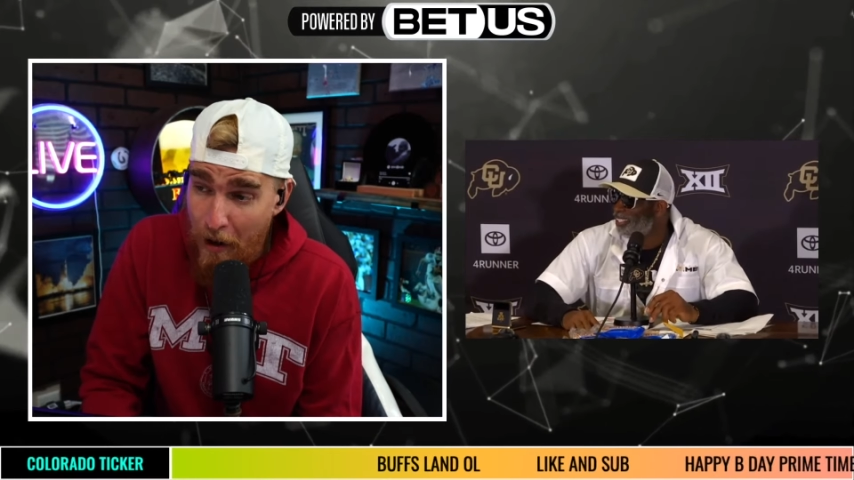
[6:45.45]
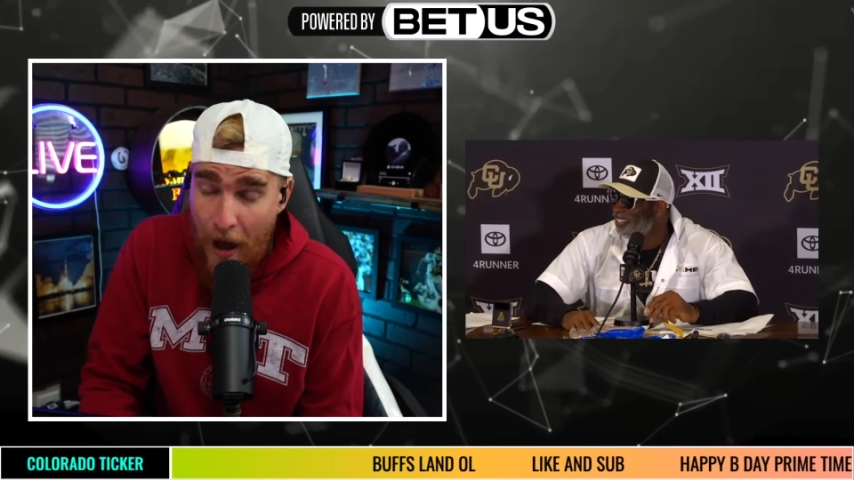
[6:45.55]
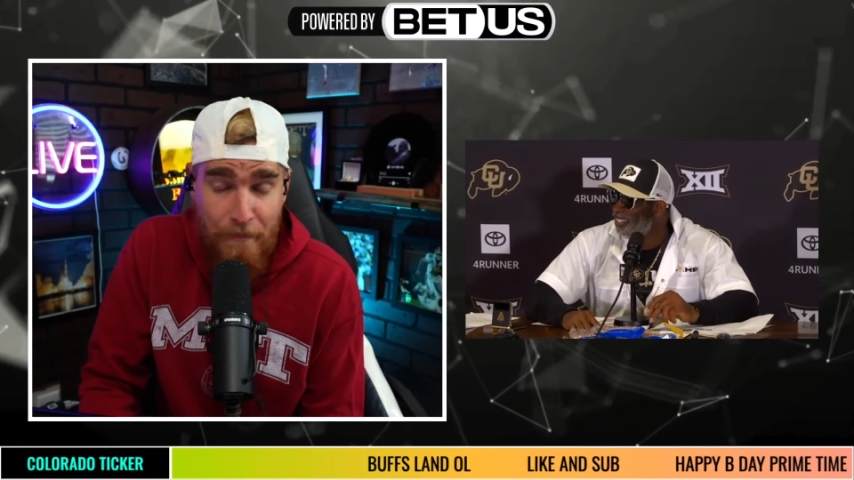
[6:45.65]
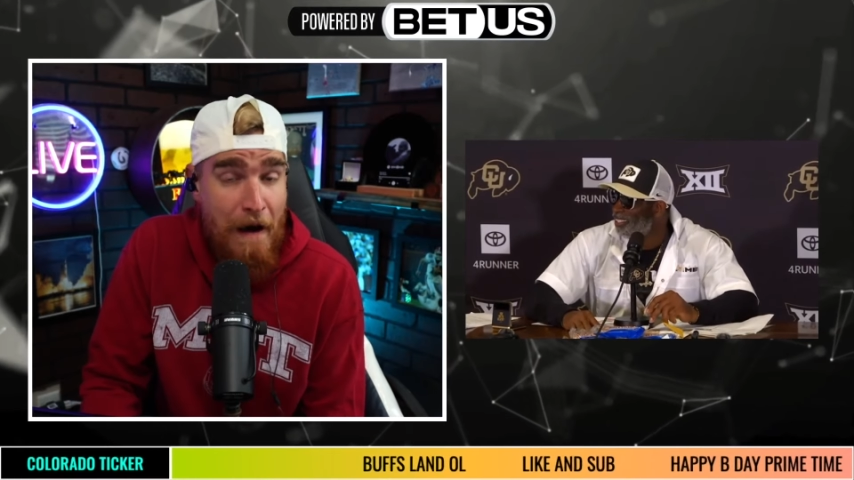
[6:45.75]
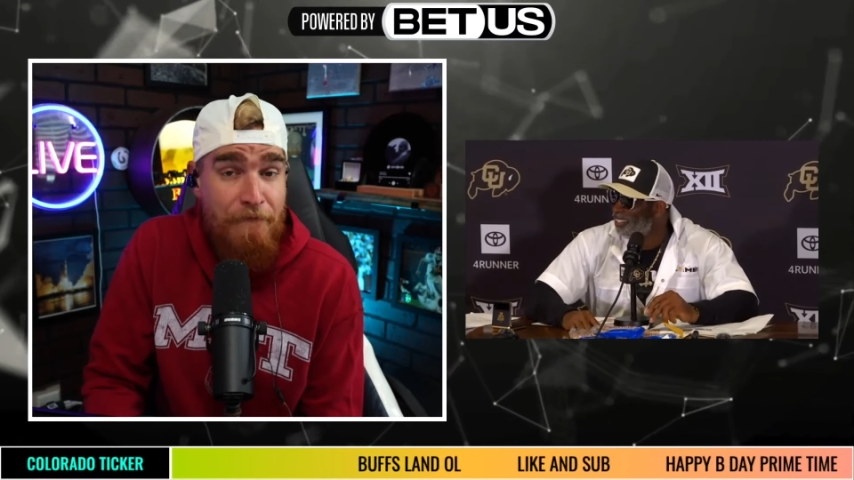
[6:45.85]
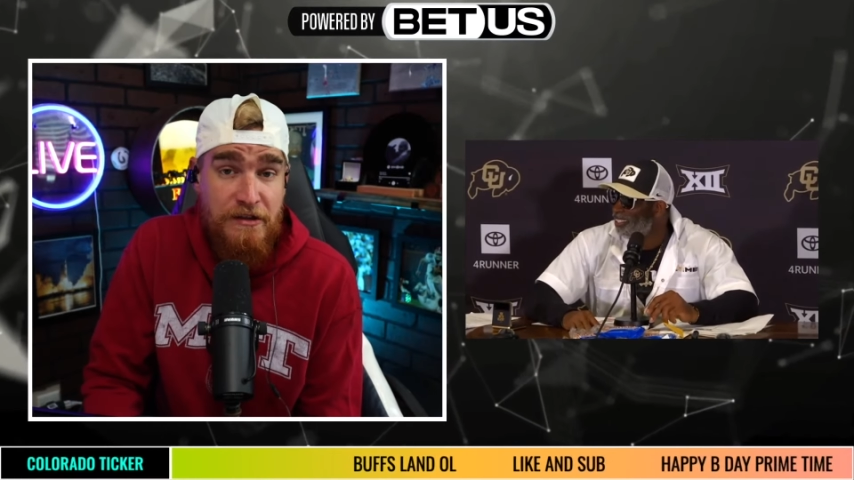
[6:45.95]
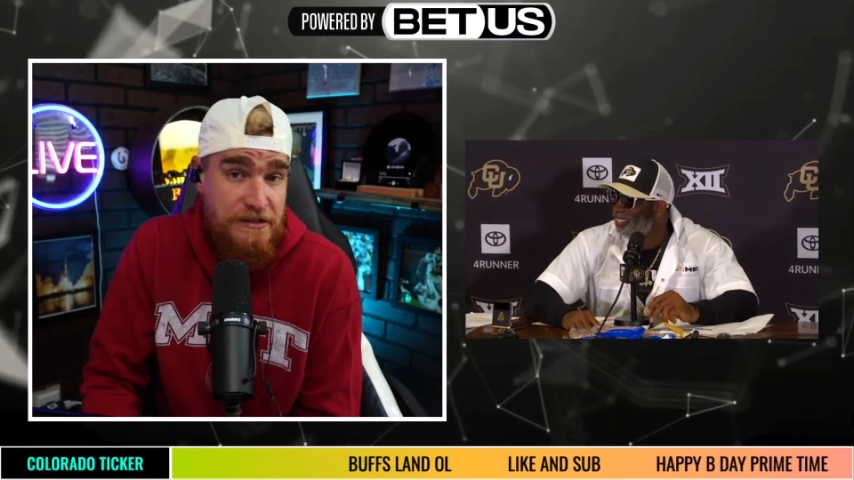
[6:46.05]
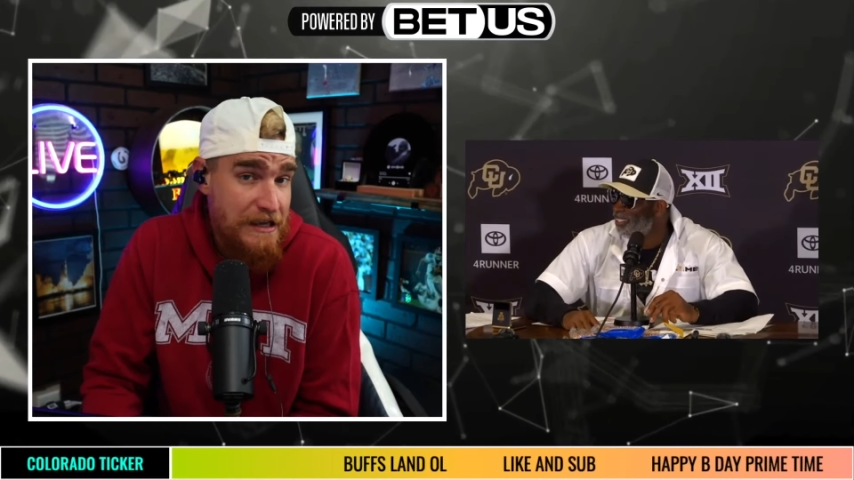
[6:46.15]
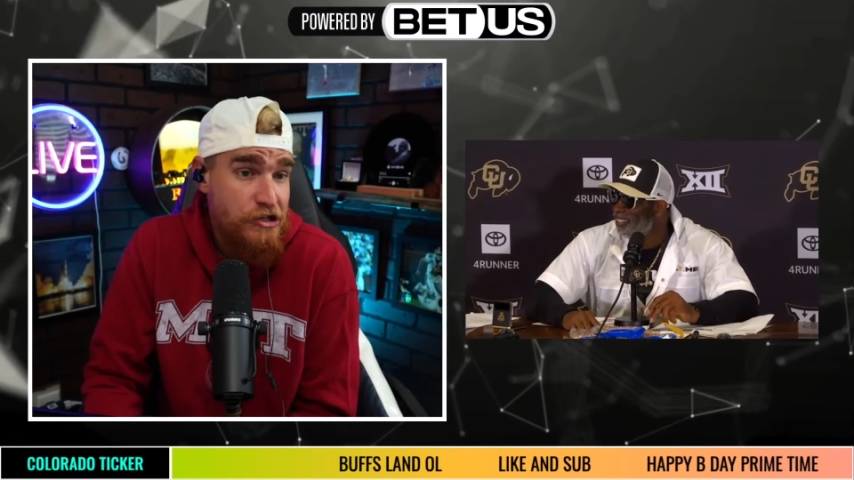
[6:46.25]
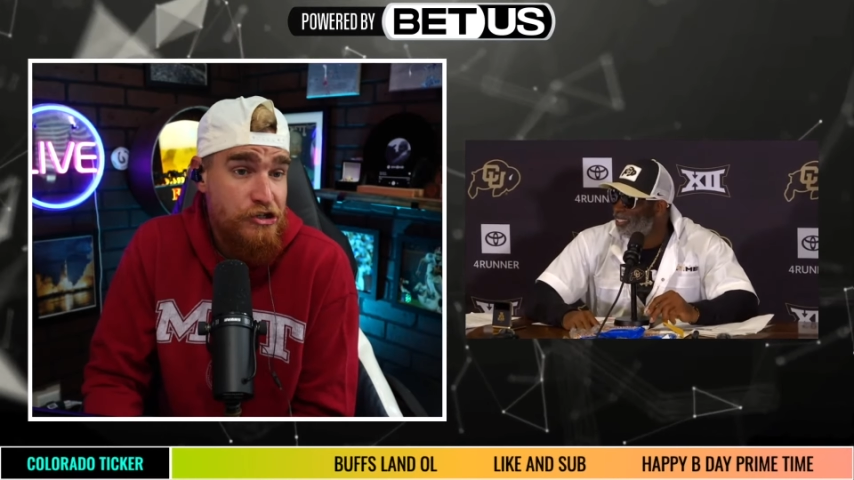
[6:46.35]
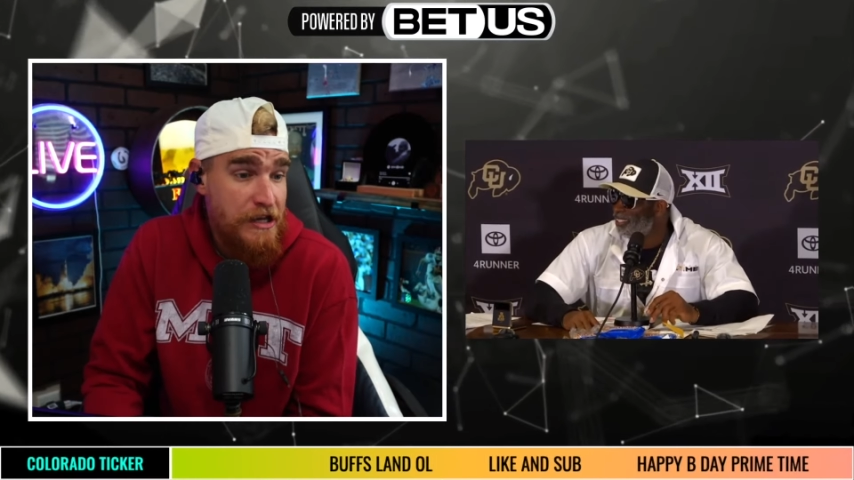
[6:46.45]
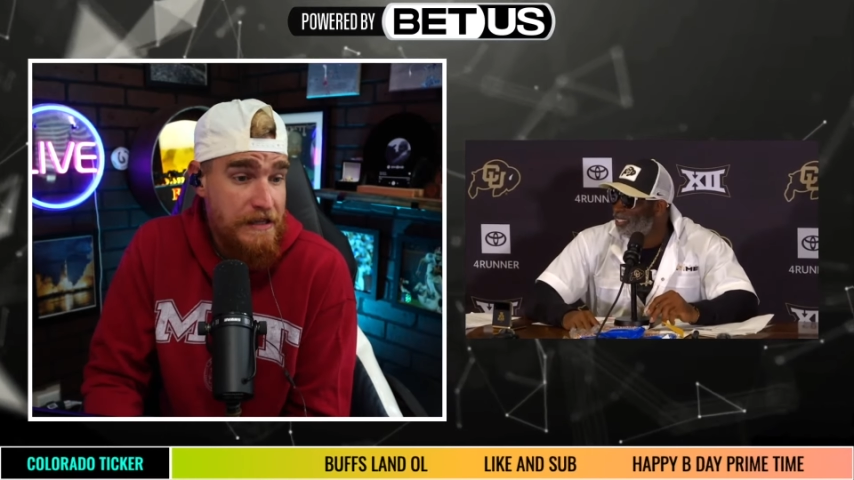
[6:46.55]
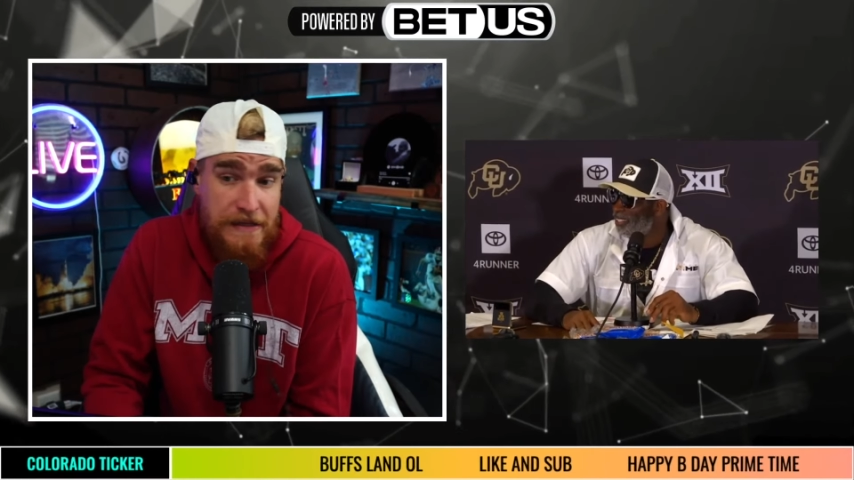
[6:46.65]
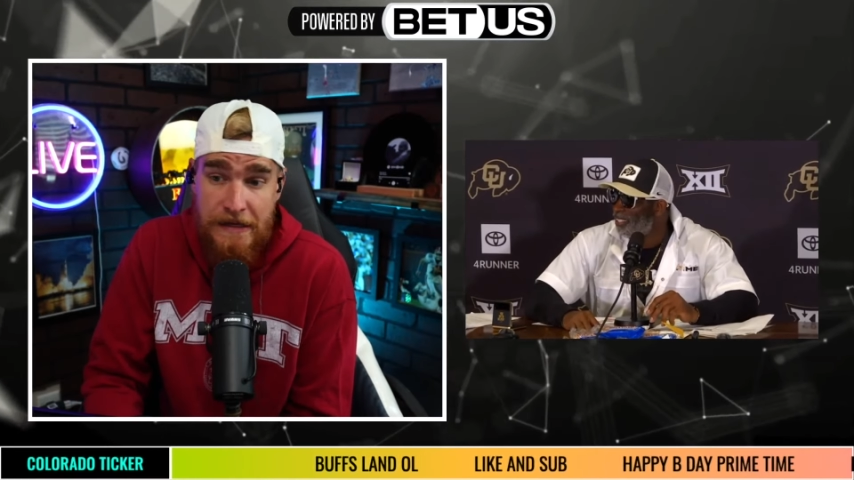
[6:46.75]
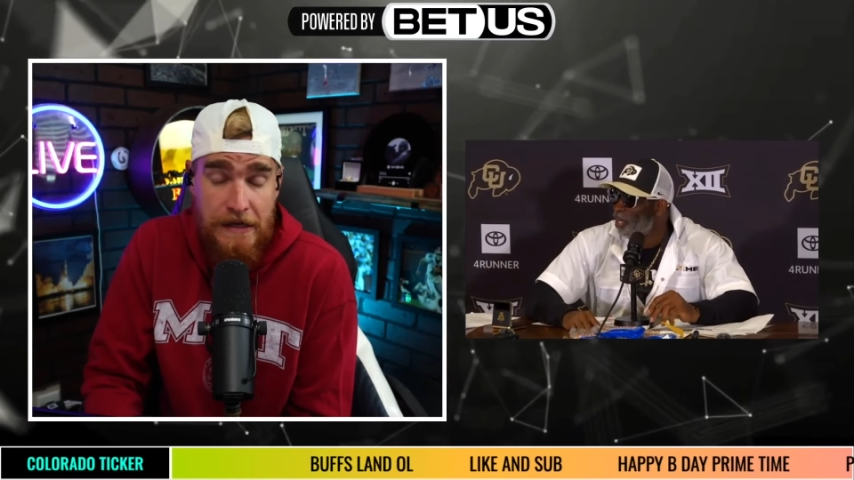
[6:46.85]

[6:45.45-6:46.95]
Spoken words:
pop off and say shit